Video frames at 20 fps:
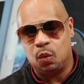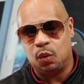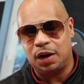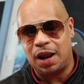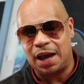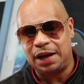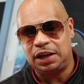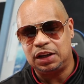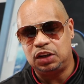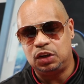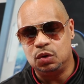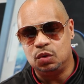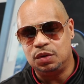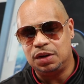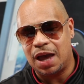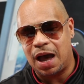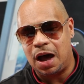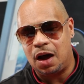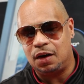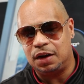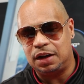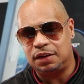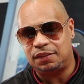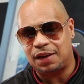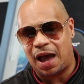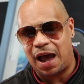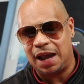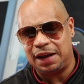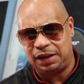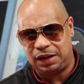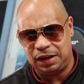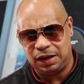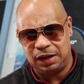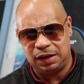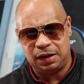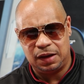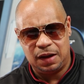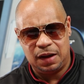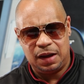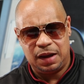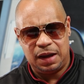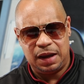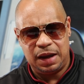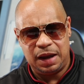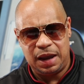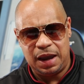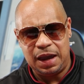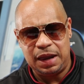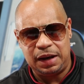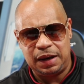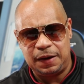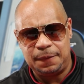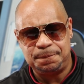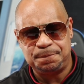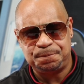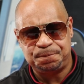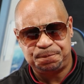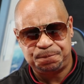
what I could do now is I could edit